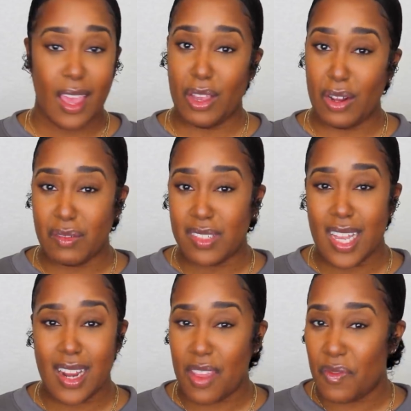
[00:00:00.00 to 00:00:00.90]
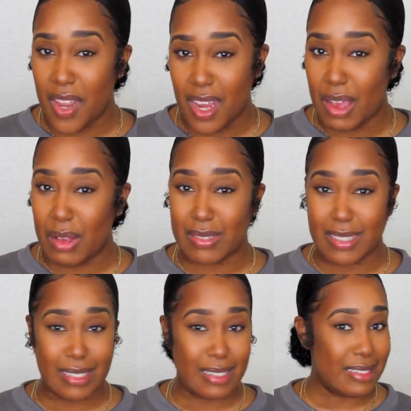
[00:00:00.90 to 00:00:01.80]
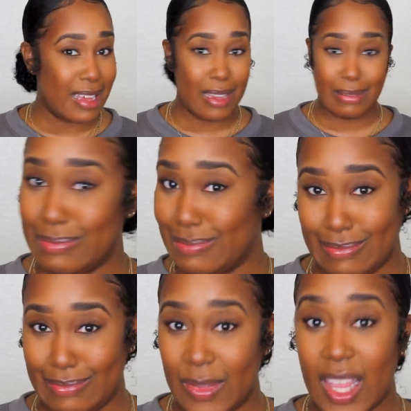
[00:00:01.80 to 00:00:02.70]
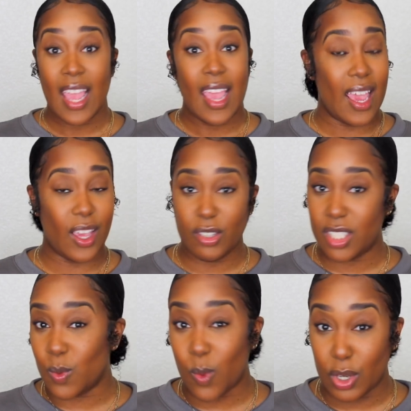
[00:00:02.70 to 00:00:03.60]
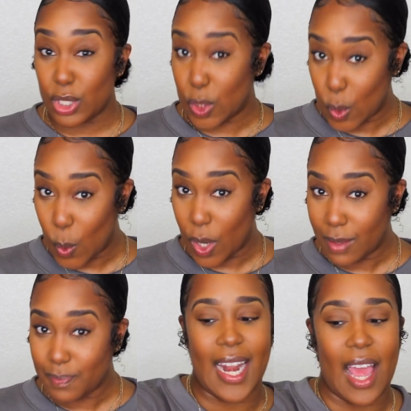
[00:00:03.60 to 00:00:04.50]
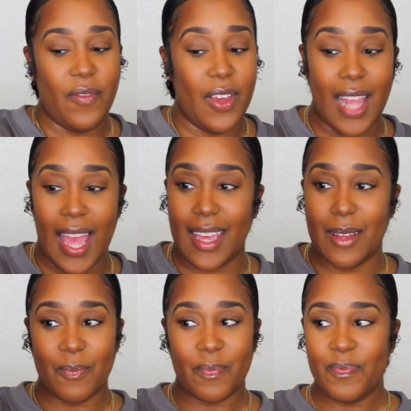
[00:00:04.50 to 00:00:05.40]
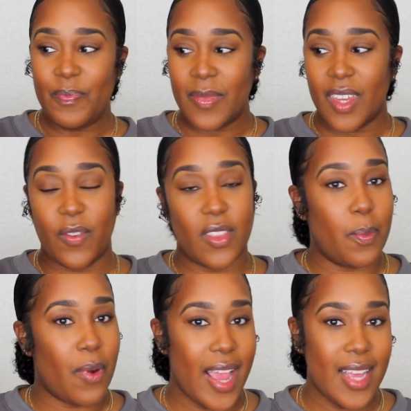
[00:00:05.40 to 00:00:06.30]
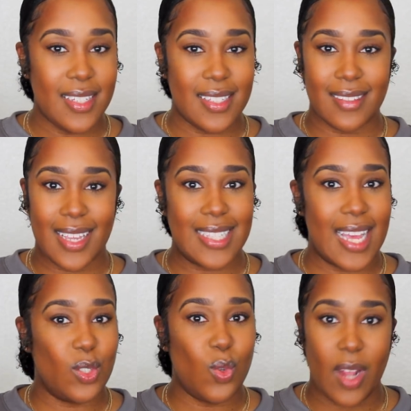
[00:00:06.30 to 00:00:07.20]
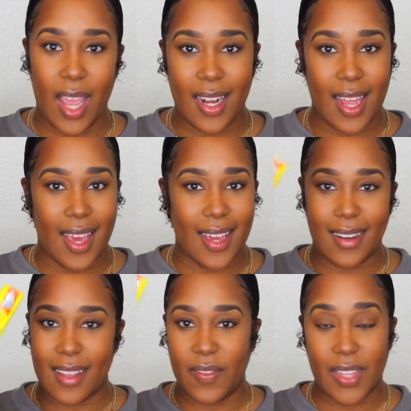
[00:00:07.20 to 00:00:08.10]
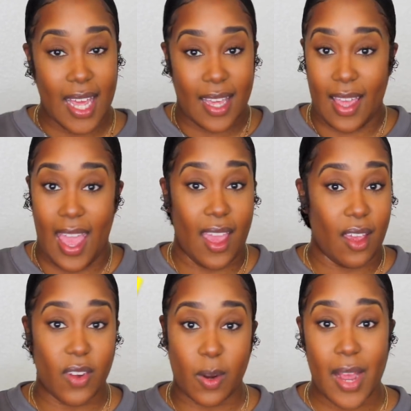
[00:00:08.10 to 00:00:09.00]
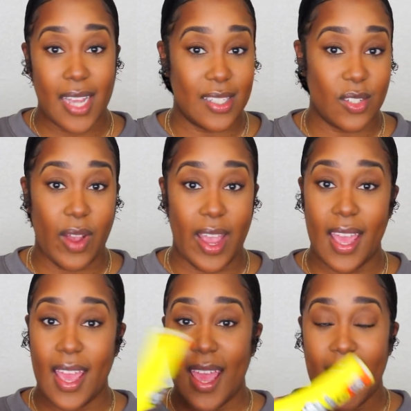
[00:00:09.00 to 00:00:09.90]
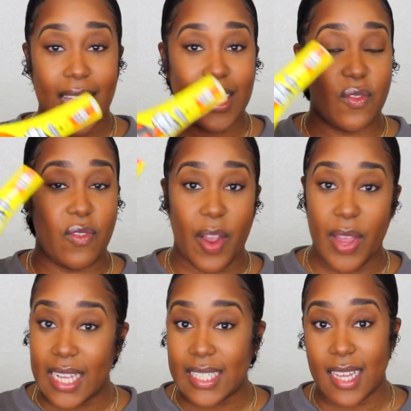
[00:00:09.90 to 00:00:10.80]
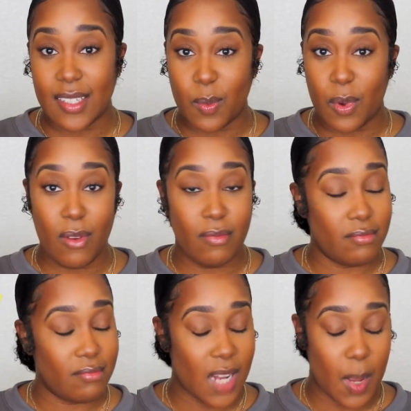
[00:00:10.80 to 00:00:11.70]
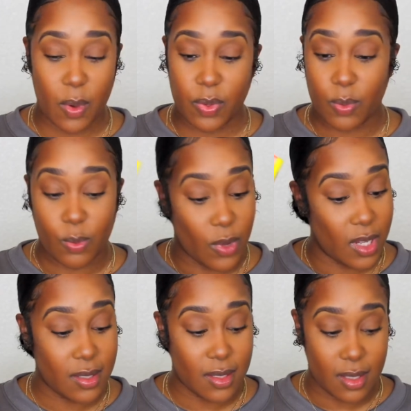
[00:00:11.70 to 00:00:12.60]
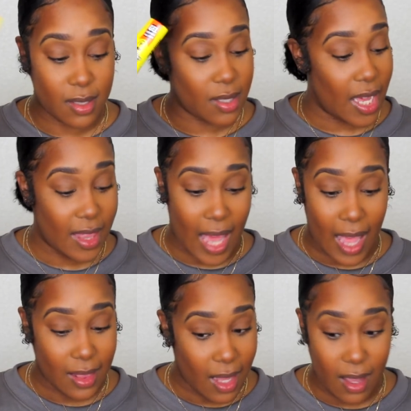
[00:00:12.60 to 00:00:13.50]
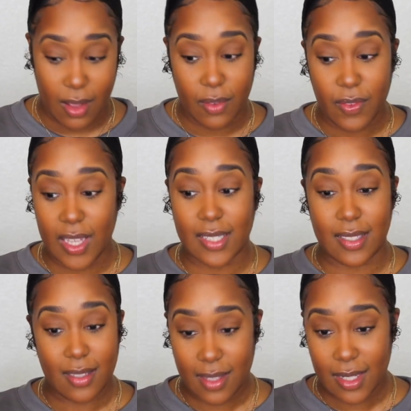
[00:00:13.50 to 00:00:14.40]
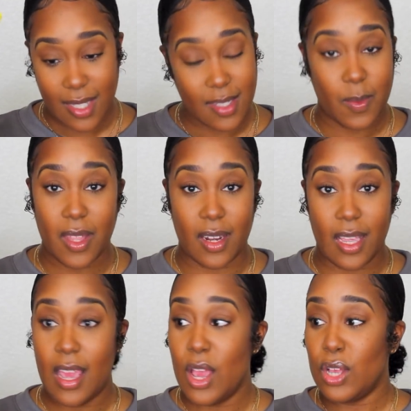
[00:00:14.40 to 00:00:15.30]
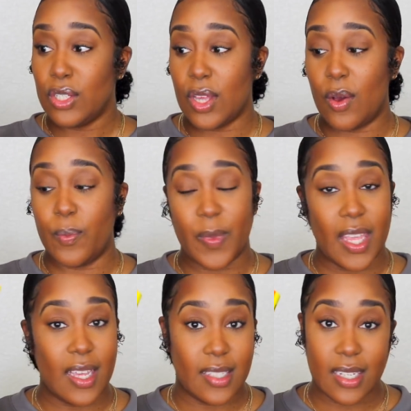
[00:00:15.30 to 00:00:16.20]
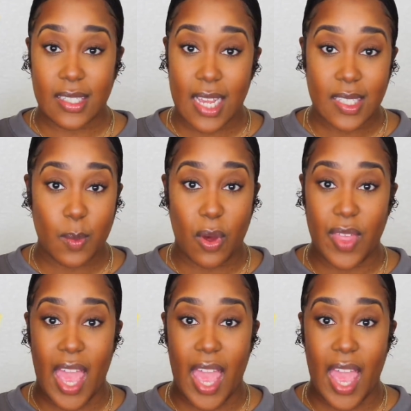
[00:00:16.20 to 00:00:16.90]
you know, seen it in videos and just like, mm, and you just weren't sure. I feel like for the price, it's like two ninety-nine. I feel like, hey, for the price, it's great. It's very accessible. Number one thing that I love is accessibility. So it's accessible. They